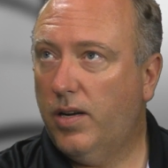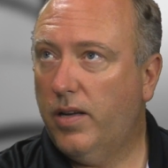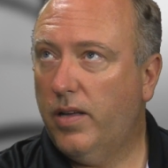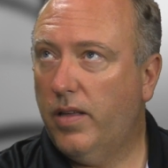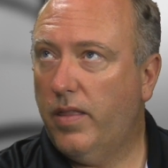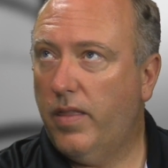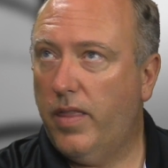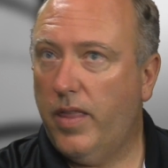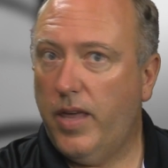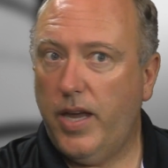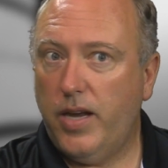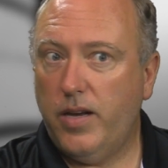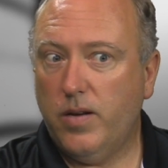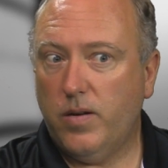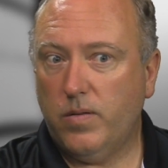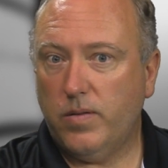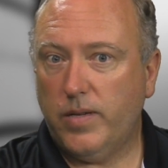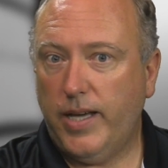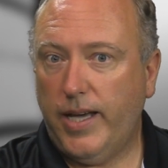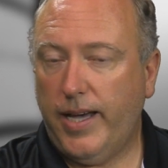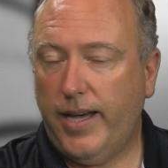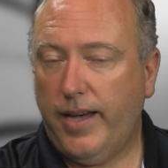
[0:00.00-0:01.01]
they
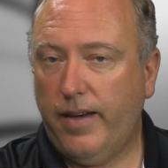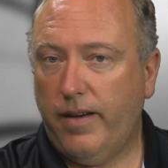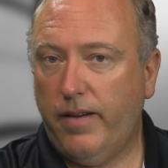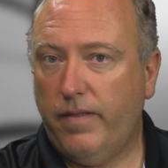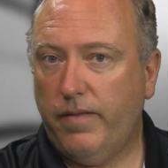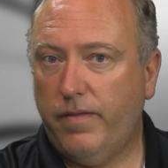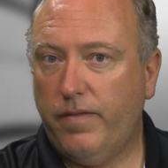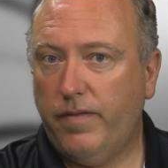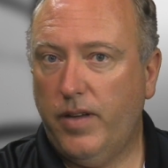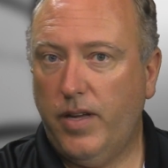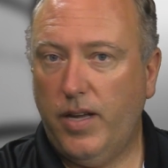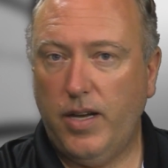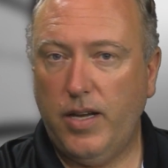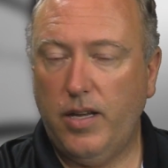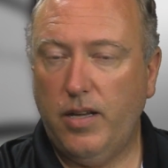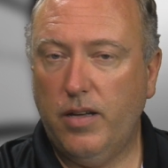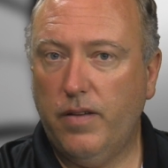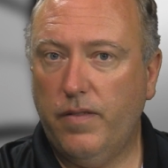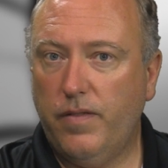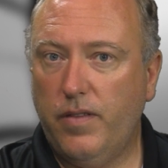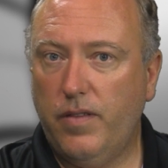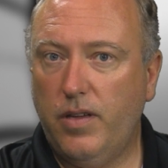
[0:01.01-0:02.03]
don't have any
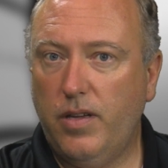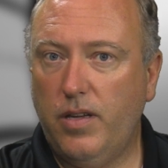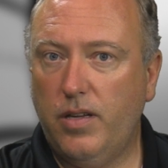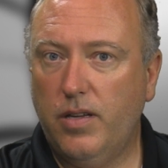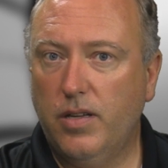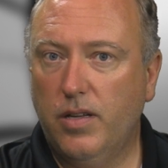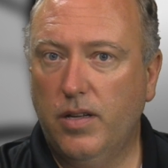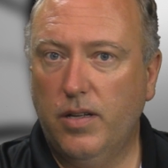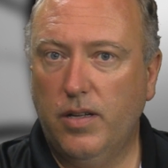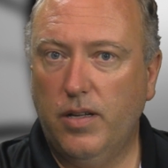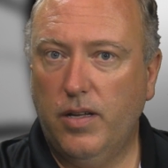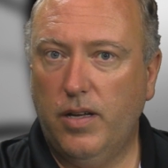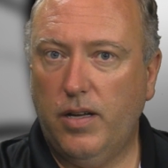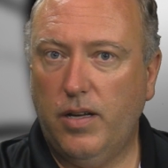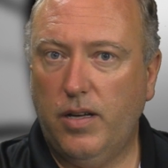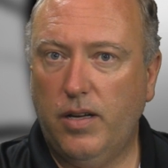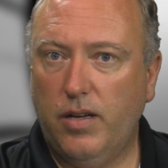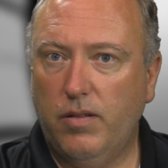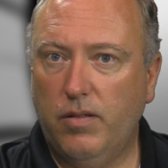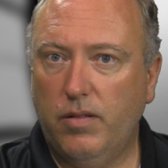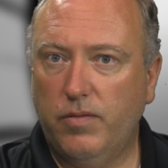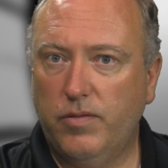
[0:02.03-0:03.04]
of the
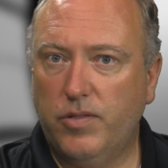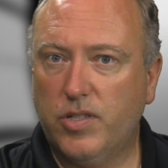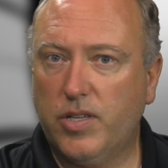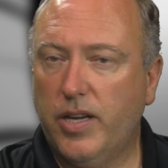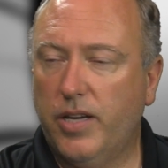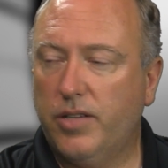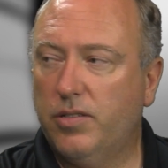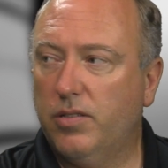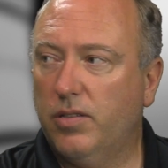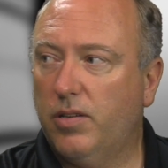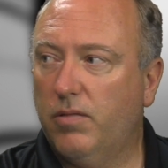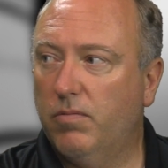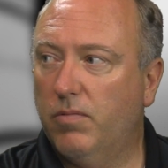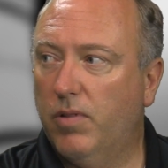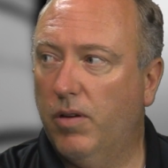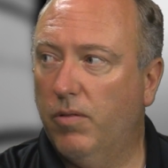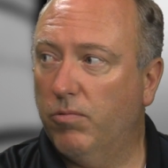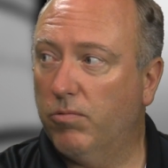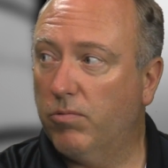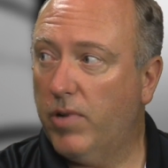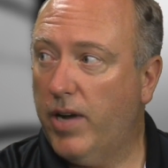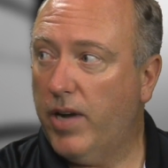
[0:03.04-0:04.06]
scheduling
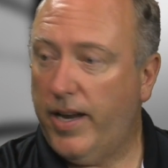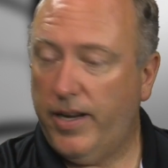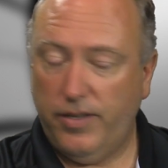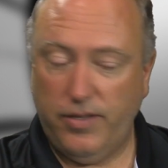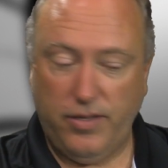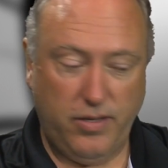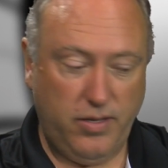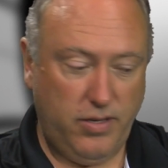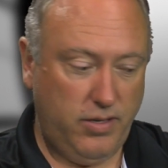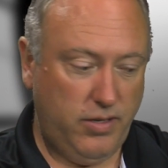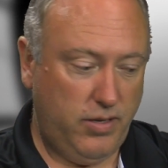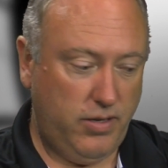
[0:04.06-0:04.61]
rights.